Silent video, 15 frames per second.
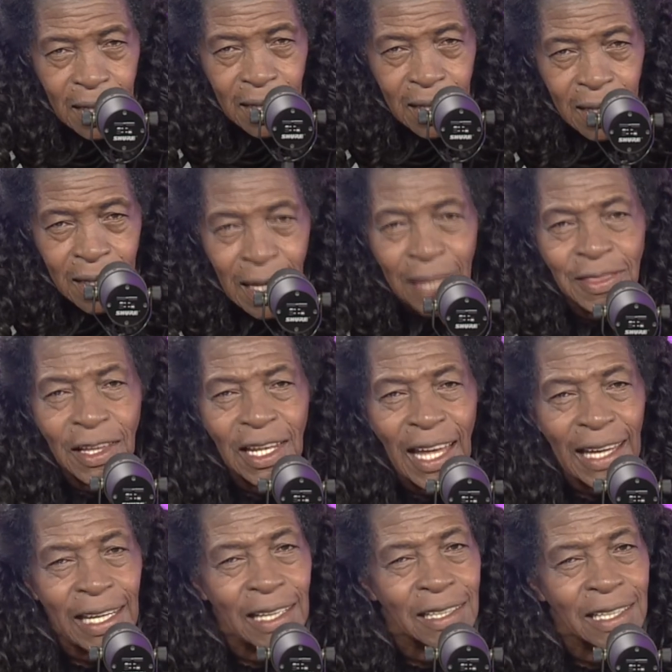Nothing
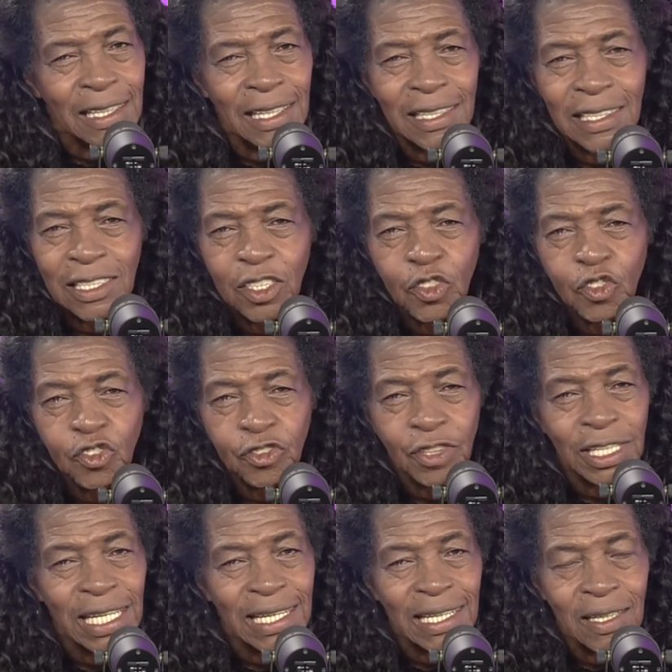like a good
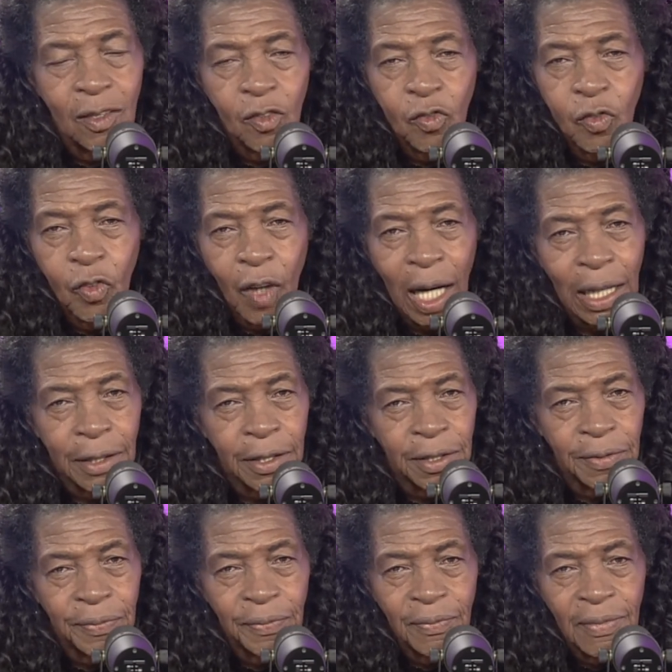drink of water.
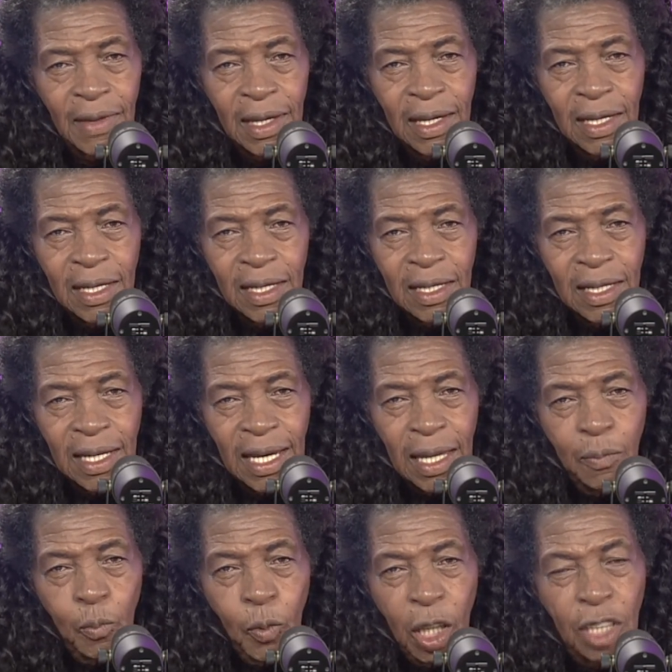
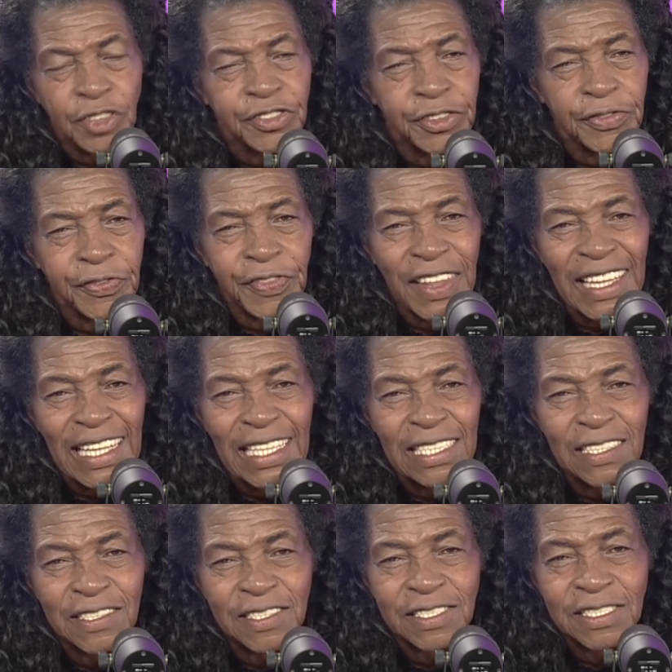And most of
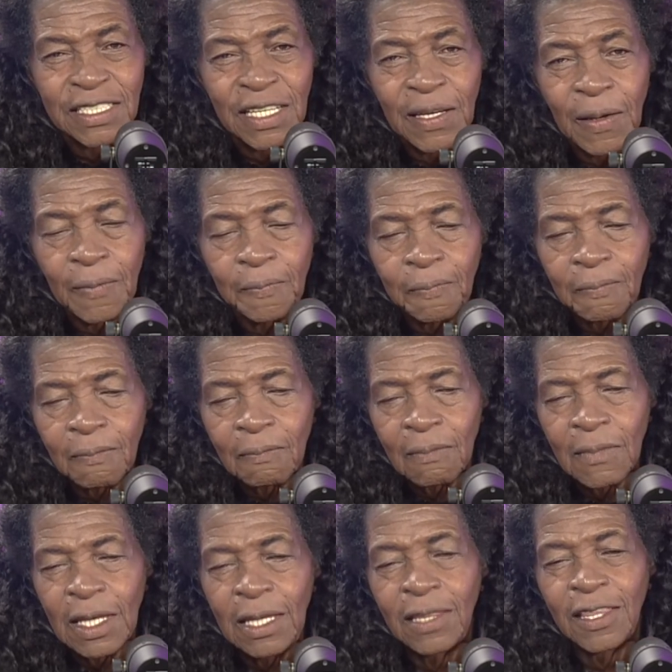things
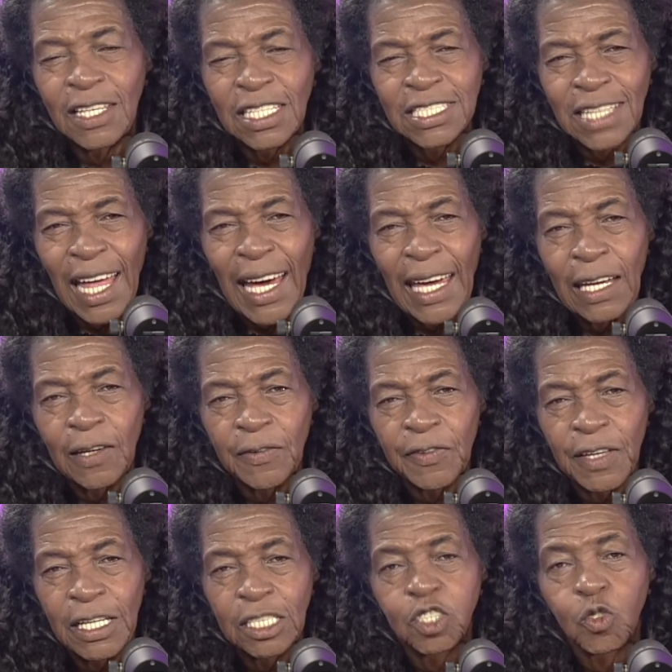in this life
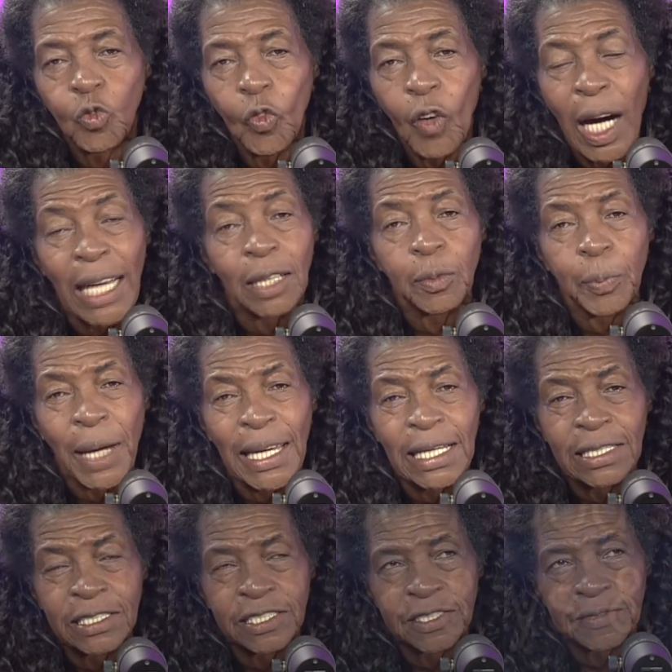is water
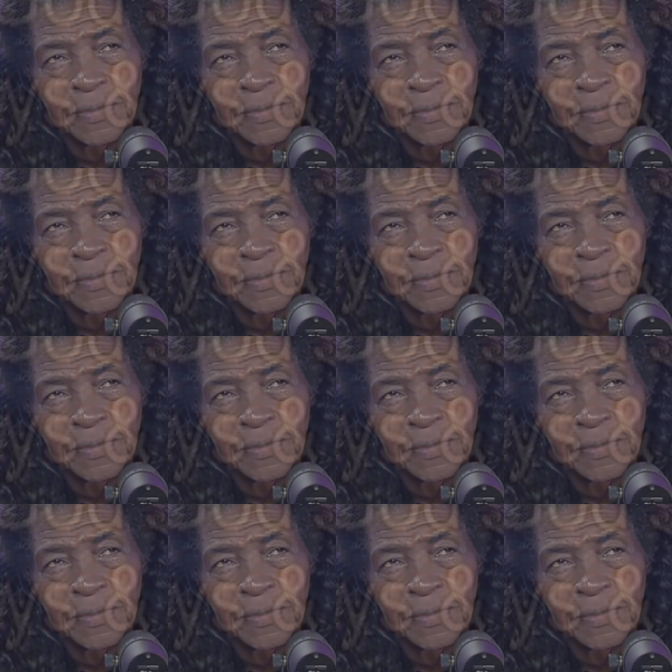based.